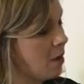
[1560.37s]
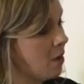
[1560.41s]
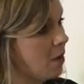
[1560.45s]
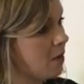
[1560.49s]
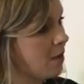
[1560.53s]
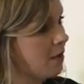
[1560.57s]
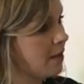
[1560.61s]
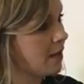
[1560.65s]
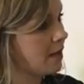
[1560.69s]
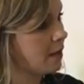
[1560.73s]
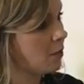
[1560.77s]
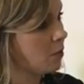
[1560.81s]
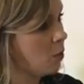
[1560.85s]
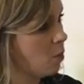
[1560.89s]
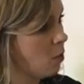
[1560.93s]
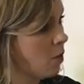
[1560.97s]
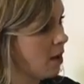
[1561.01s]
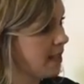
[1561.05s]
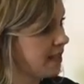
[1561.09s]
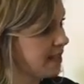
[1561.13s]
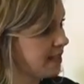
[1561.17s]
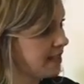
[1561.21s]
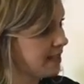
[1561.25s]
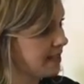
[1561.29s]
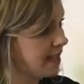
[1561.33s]
on
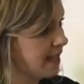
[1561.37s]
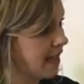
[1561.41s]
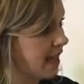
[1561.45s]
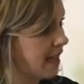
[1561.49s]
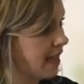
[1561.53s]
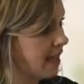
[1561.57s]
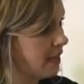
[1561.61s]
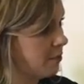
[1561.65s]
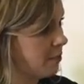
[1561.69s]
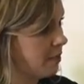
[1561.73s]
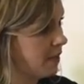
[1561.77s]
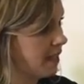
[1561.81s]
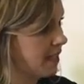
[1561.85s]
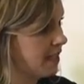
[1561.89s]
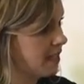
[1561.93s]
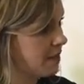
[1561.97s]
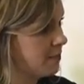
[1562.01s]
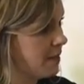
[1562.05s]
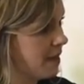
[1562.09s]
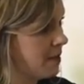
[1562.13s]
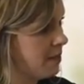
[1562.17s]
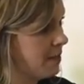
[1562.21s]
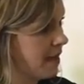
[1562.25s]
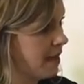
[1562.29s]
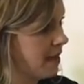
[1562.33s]
one site because
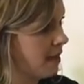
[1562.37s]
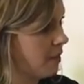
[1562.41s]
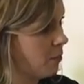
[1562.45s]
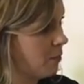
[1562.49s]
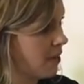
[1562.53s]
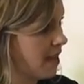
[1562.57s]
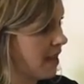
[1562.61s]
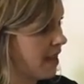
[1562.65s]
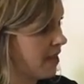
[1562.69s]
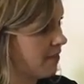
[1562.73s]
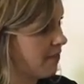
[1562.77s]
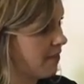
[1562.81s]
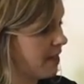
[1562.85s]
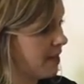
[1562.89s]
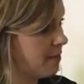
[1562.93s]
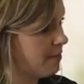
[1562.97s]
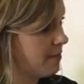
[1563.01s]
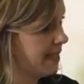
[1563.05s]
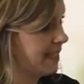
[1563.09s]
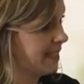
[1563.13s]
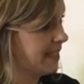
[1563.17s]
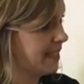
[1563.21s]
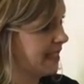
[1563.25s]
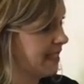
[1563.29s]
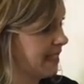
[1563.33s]
maybe we have
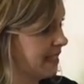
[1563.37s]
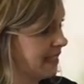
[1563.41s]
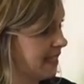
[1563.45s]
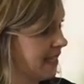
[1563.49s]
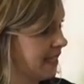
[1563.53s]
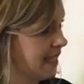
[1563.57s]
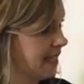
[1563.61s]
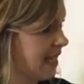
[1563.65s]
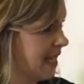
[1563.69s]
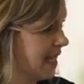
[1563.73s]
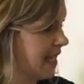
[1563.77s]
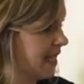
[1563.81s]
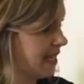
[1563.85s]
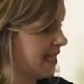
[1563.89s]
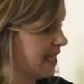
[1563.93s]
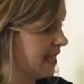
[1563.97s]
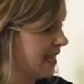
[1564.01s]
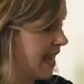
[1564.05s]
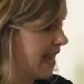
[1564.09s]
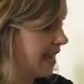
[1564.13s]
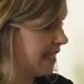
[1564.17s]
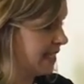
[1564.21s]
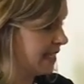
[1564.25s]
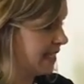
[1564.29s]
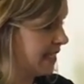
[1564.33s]
NBC linking into
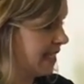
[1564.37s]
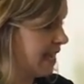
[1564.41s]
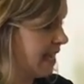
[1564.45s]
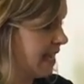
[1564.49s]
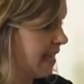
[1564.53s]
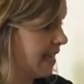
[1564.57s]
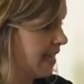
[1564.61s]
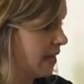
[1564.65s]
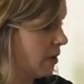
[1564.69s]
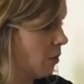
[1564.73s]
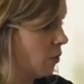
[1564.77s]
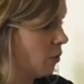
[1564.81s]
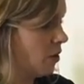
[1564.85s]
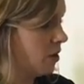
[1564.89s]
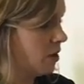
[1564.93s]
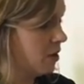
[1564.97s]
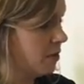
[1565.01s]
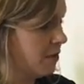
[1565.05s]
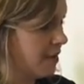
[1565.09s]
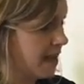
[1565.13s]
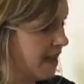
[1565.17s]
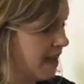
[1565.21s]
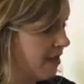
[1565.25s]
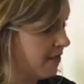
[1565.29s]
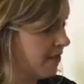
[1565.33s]
that site, or
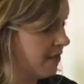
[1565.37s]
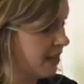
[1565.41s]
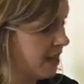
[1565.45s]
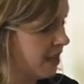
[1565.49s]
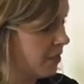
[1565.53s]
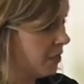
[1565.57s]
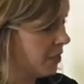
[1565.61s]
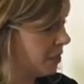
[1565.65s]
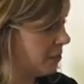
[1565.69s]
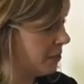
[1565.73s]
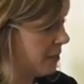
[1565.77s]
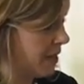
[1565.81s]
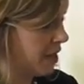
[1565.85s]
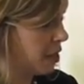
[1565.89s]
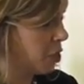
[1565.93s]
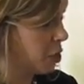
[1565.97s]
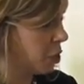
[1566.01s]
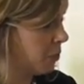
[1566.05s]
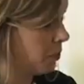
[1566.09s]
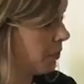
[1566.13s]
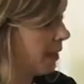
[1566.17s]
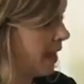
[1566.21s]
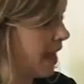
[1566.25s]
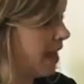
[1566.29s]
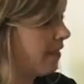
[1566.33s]
we have another
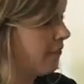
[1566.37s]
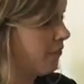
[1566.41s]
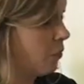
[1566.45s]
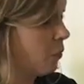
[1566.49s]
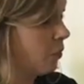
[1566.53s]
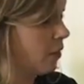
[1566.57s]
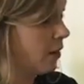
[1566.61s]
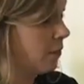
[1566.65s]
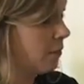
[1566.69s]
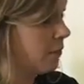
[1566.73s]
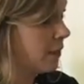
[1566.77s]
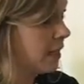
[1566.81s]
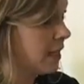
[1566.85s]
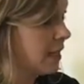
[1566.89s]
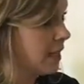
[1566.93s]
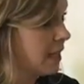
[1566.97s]
major platform.